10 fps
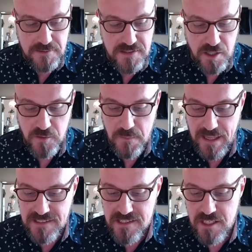So
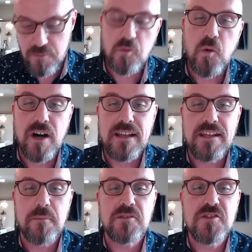that's number one. And
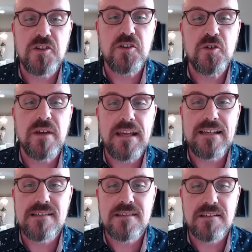number two
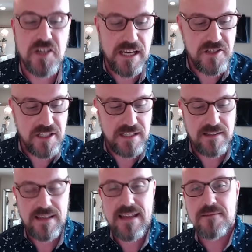is changing
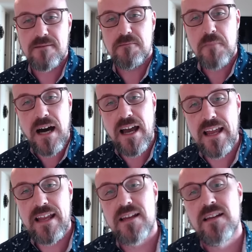
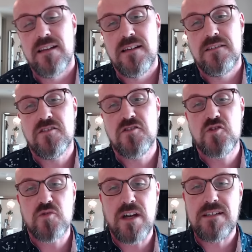my
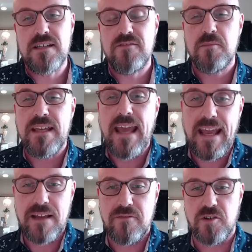destructive
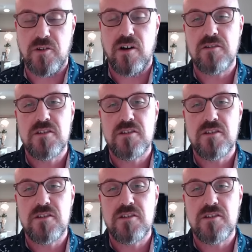behavior or